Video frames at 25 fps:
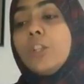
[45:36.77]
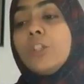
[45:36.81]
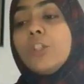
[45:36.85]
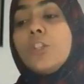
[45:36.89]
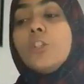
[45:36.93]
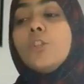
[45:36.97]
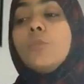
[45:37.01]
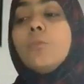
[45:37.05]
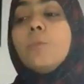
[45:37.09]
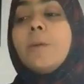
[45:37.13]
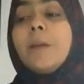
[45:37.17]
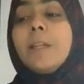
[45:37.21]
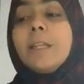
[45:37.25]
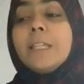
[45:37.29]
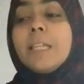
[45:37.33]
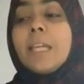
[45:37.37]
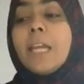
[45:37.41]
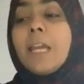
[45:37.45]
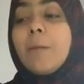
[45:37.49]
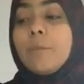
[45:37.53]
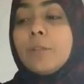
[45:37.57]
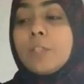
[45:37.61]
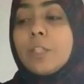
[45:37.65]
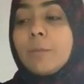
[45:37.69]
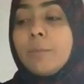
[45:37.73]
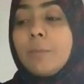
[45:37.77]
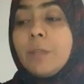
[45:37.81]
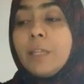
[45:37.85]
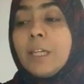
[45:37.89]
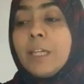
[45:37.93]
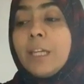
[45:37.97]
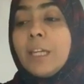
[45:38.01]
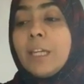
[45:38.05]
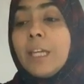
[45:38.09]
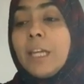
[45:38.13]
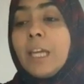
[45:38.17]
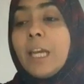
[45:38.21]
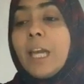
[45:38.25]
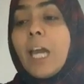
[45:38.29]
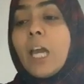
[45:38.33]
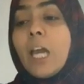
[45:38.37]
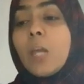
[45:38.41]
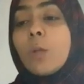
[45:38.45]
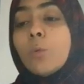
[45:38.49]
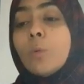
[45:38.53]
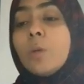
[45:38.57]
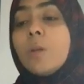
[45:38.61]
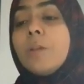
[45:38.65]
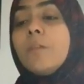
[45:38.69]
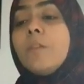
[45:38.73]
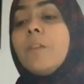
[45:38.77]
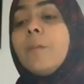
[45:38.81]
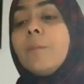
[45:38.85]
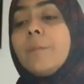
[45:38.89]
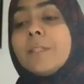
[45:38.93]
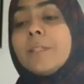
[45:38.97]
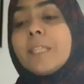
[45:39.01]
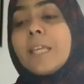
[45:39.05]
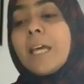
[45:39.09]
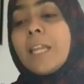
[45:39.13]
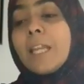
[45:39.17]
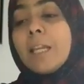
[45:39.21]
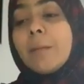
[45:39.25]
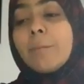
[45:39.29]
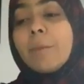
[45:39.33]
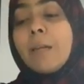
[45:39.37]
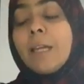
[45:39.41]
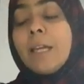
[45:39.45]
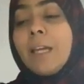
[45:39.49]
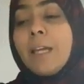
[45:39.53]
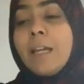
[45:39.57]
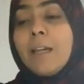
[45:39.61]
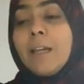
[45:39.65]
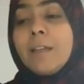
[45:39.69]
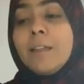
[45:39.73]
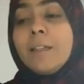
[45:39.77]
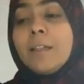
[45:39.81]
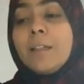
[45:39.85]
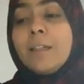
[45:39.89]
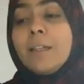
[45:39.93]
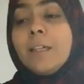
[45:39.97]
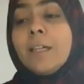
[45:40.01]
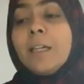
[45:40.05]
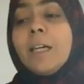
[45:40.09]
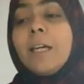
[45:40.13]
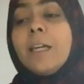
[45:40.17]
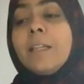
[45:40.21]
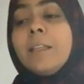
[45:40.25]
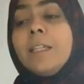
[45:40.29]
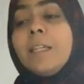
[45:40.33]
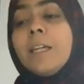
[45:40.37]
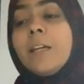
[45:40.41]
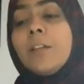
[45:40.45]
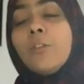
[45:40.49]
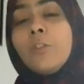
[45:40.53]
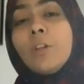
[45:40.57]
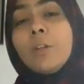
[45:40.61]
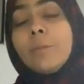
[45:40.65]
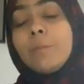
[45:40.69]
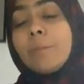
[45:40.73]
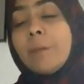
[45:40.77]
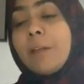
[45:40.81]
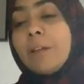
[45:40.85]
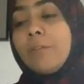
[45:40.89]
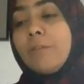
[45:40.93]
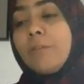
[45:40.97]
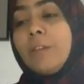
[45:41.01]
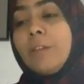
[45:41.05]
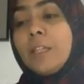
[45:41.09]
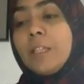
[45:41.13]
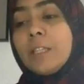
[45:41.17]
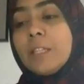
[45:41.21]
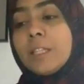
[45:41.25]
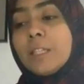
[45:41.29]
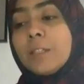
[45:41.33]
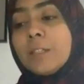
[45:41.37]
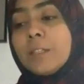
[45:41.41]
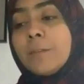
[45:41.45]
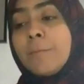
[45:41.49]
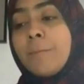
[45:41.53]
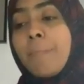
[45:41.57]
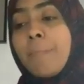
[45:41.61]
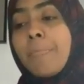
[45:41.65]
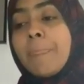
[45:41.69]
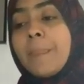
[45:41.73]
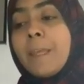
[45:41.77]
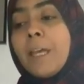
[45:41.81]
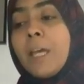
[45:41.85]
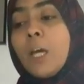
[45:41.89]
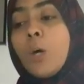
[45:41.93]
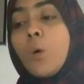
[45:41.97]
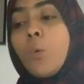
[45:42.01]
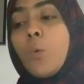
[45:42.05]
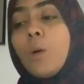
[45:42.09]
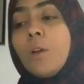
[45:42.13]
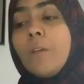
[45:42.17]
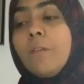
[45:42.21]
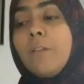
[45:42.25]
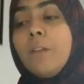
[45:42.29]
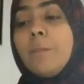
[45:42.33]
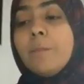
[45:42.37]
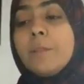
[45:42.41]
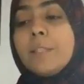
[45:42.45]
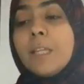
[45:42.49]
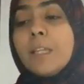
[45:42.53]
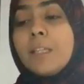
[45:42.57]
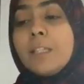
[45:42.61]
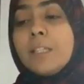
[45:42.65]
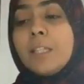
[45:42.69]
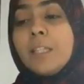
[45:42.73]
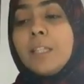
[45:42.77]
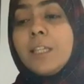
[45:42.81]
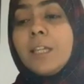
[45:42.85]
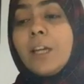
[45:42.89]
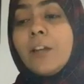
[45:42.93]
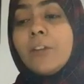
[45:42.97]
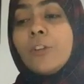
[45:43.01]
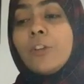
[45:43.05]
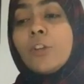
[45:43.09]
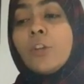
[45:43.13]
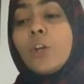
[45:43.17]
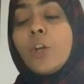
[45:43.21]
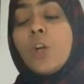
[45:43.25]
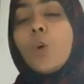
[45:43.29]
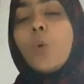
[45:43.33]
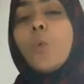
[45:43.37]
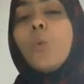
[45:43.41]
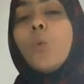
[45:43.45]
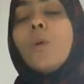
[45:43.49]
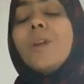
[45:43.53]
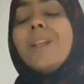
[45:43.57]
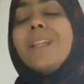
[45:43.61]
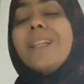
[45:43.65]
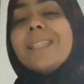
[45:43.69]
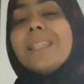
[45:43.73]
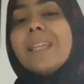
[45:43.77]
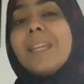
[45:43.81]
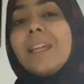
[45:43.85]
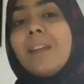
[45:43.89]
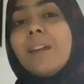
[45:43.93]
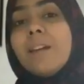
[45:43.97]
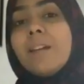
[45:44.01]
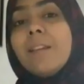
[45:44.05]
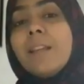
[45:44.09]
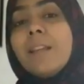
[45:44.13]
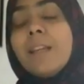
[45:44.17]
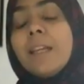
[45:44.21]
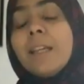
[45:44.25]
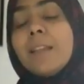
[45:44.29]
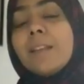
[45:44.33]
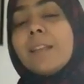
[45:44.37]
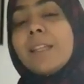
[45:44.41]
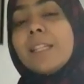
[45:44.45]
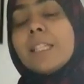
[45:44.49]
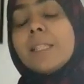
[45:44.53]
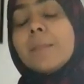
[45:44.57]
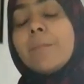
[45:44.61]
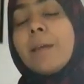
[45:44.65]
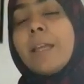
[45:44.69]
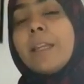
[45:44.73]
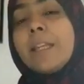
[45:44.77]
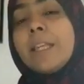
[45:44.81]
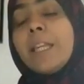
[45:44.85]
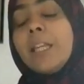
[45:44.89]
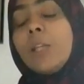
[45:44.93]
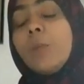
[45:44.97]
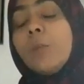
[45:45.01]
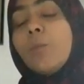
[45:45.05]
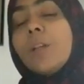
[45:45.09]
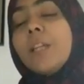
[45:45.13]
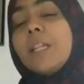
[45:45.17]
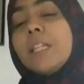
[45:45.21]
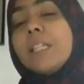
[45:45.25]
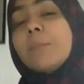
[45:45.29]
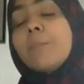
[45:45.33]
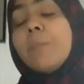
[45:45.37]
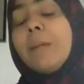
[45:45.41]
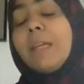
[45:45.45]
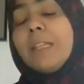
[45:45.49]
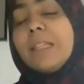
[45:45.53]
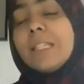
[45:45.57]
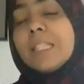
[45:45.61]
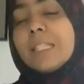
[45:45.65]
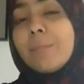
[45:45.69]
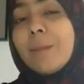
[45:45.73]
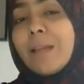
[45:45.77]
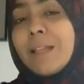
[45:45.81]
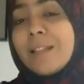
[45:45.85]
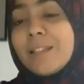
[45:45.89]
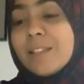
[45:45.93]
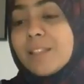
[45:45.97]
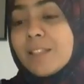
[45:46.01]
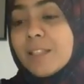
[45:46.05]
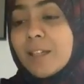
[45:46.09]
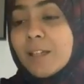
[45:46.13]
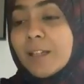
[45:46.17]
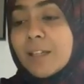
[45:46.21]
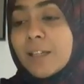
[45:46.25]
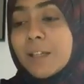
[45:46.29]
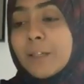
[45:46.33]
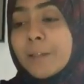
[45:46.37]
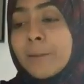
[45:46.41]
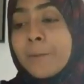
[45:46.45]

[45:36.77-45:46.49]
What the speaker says: Two men came to me, and one of them sat at my head and the other at my feet. One of them said to the other, what is ailing this man? And what has made this man sick?